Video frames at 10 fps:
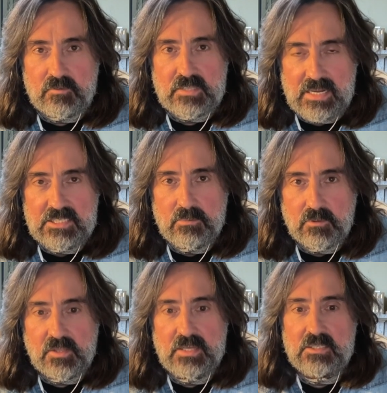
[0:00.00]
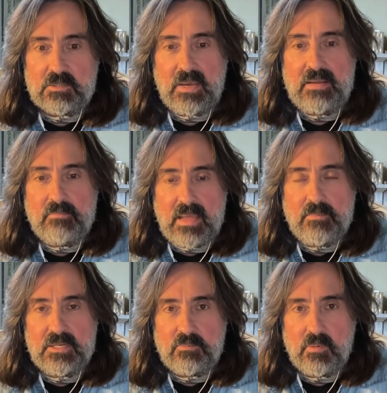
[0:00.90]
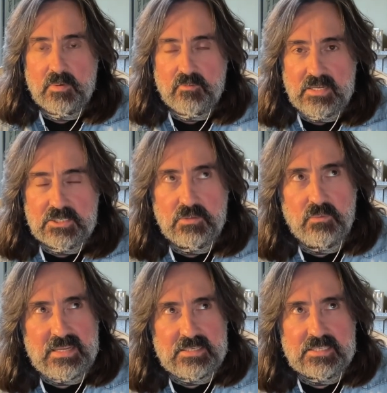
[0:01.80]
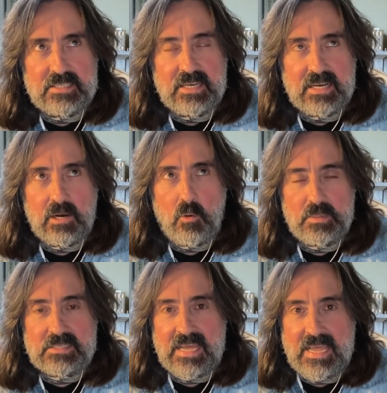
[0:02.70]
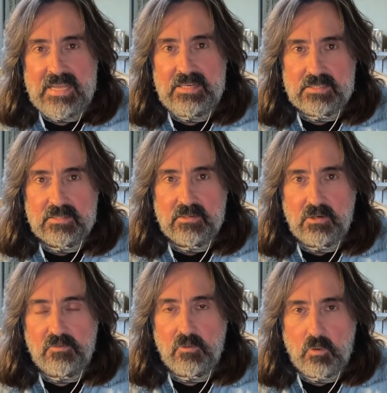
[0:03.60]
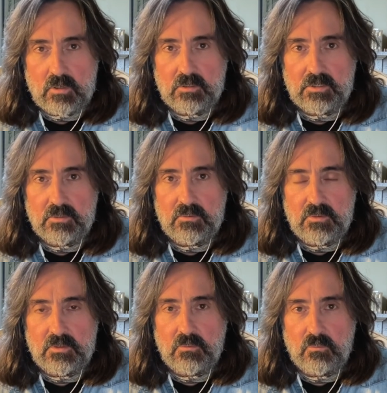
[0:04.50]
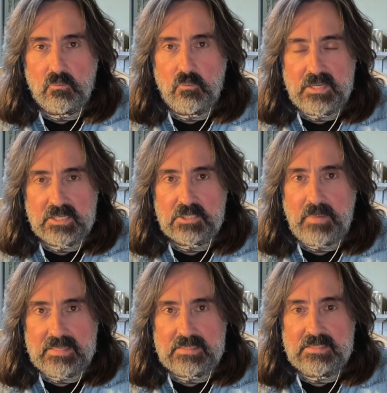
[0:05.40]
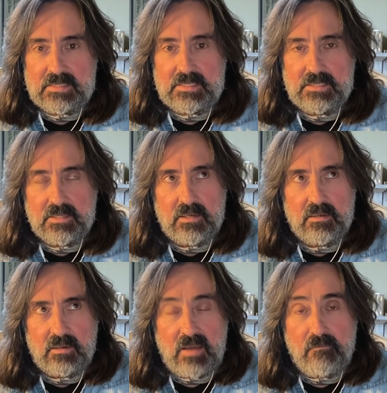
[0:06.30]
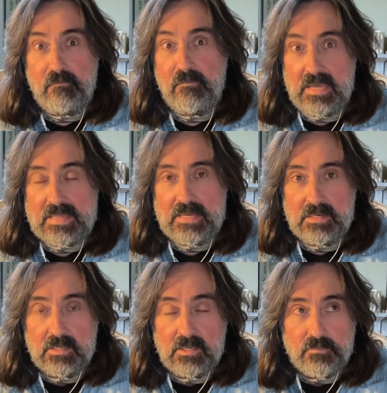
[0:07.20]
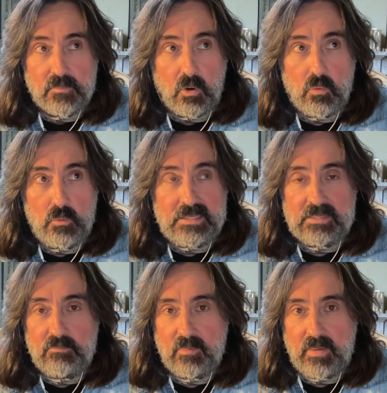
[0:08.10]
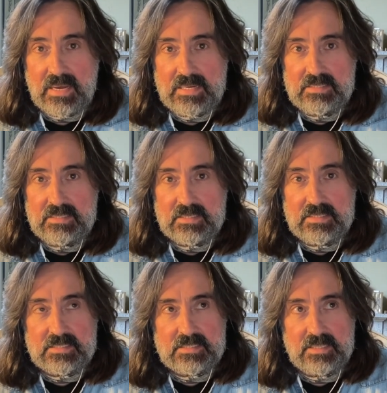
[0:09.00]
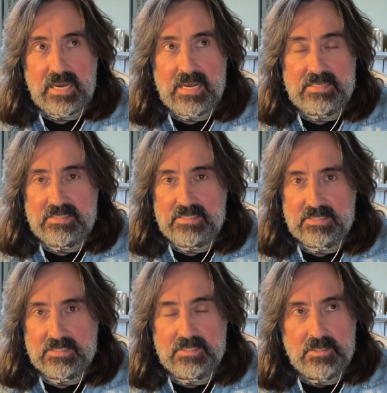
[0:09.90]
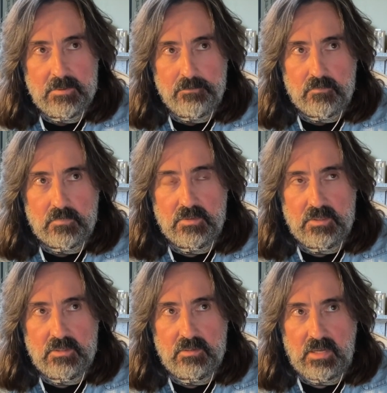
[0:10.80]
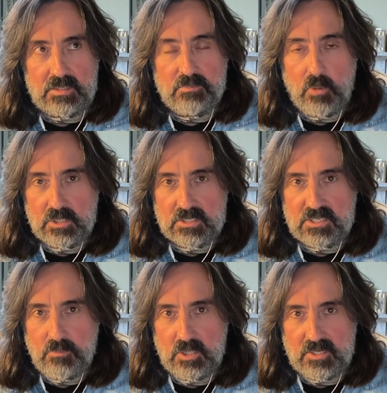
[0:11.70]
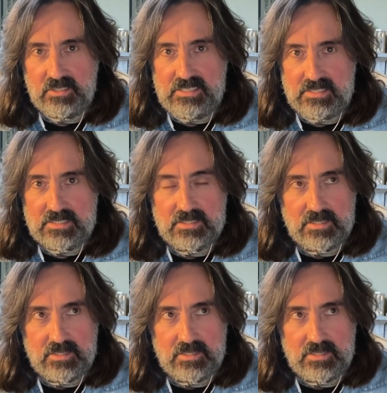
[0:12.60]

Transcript: of tangible things, but in memories we were rich. It's the opposite end of the world that, that we're expected to have faith in. All we seem to be handed is the idea that that a smaller and smaller elite